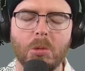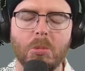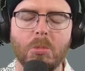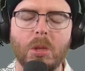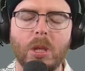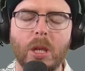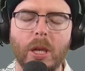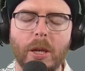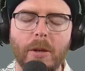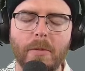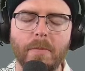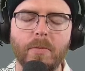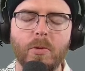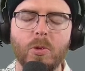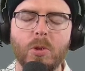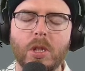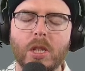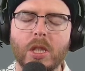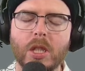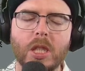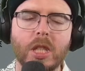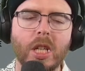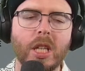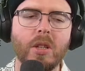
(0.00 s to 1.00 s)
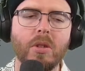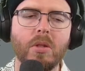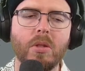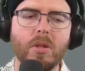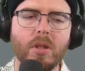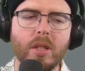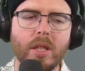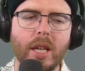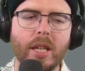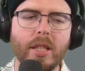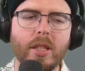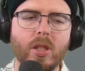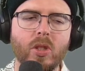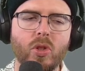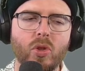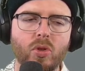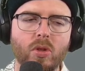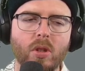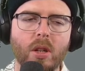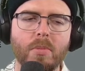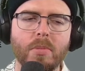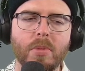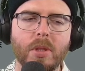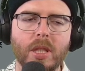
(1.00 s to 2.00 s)
Okay, we're continuing without the
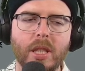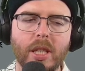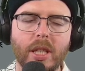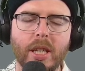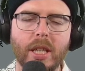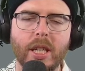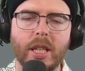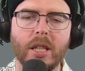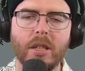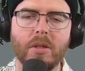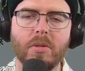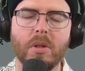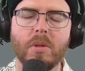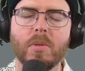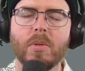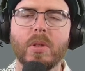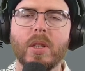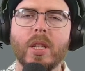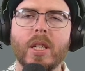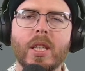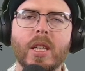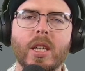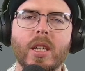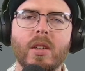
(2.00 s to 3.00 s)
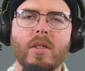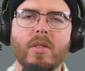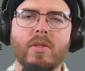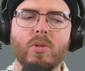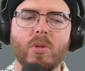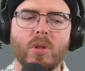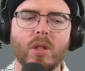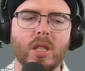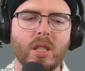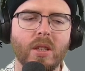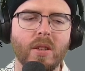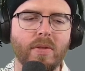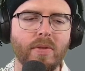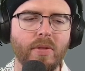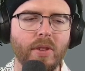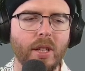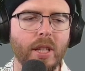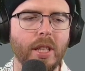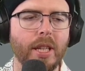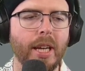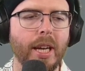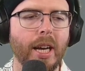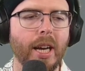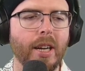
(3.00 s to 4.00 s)
drums here. We're really kind of wanting to
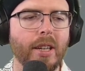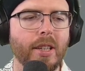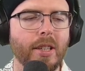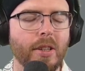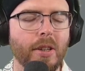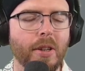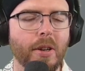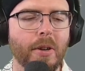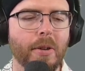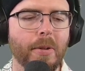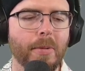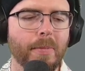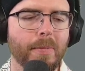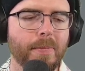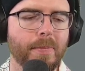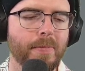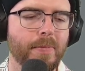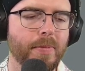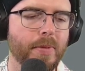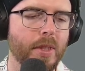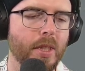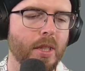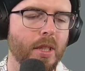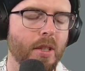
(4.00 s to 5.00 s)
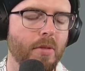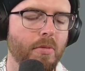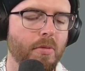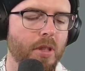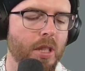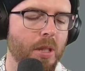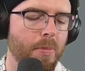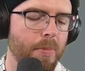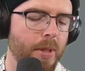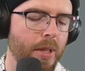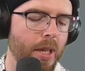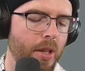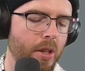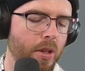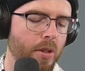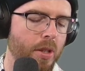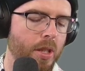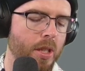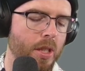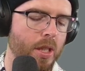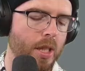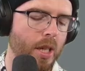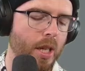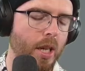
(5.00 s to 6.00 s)
fill it out, you know, with the piano,
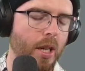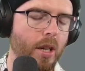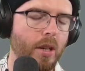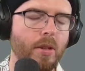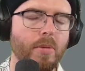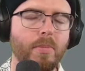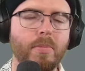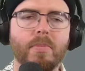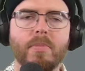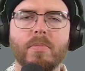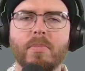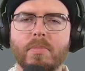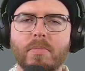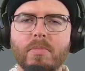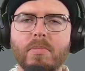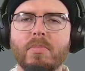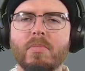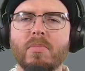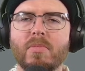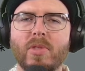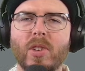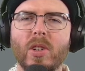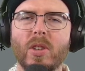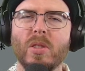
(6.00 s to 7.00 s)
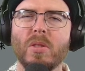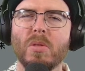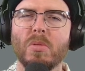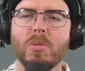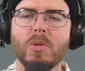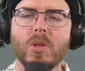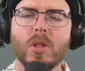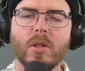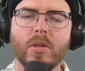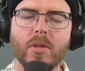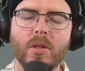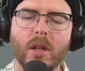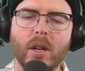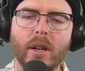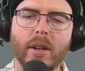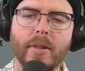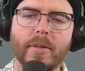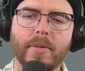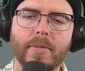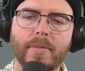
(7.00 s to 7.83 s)
guitar, and vocals. Okay.